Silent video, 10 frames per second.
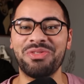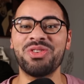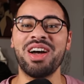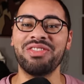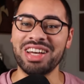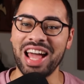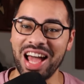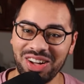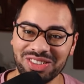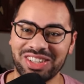If you have an
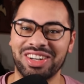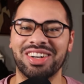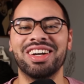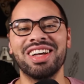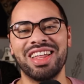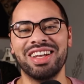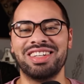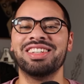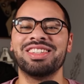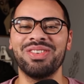elder that
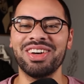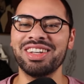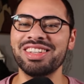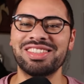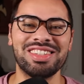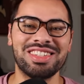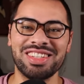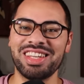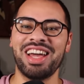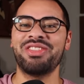doesn't want to listen
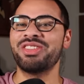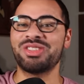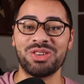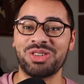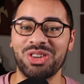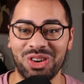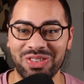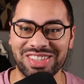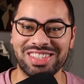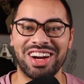to the circuit
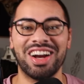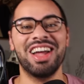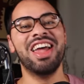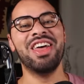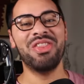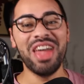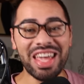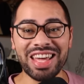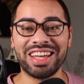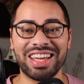overseer,
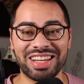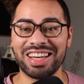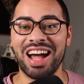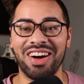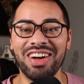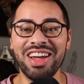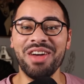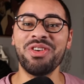they get kicked out.